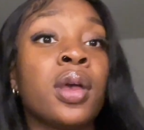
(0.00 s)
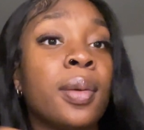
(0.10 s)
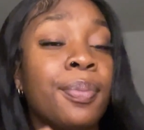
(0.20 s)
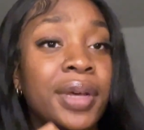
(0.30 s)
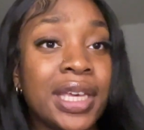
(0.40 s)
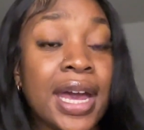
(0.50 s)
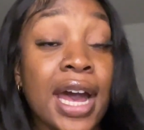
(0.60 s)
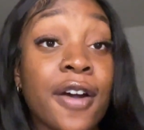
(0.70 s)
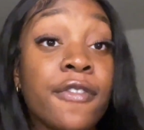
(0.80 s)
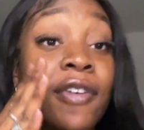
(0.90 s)
But
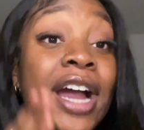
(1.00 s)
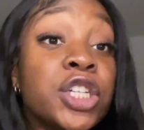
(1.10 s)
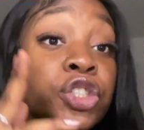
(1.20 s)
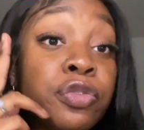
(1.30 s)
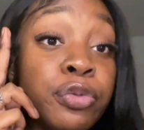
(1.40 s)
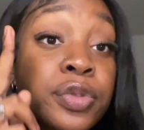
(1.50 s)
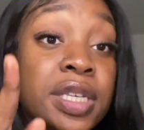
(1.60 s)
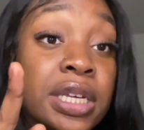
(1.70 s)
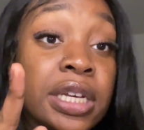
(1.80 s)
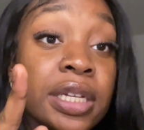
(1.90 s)
yeah, find your
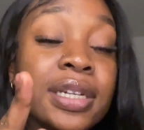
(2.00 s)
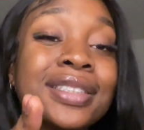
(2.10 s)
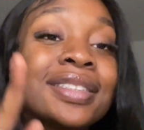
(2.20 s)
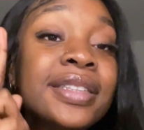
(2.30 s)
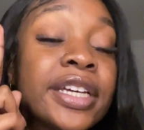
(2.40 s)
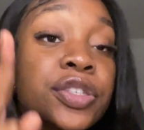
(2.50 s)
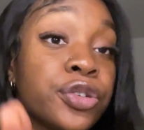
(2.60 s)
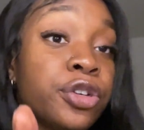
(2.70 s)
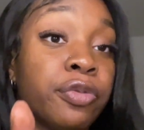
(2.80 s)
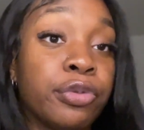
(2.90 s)
routine, stick to
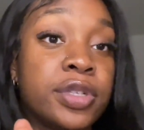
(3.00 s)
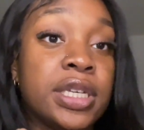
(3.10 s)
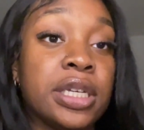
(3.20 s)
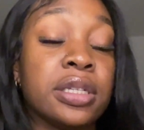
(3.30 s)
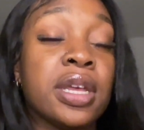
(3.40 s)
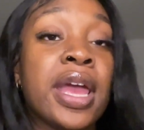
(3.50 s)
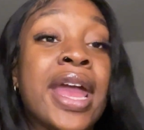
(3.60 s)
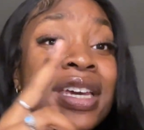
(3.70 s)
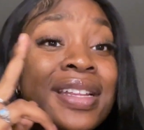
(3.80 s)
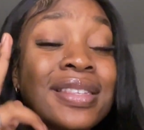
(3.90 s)
your routine, be
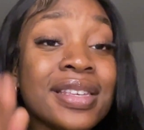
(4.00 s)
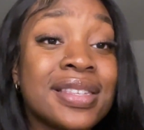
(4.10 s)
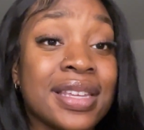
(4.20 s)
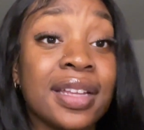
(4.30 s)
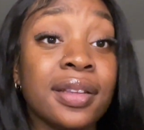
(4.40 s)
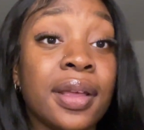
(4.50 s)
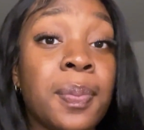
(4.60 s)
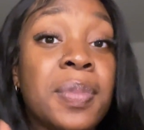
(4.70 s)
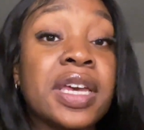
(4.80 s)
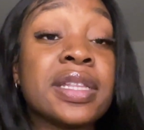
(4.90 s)
consistent,
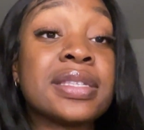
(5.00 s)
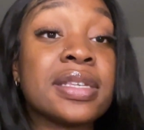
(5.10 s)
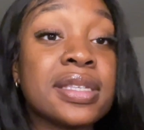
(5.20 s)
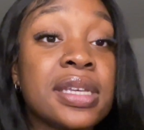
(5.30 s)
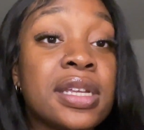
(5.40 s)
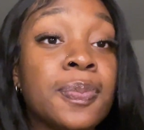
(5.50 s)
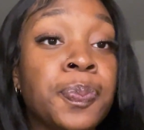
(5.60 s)
be consistent,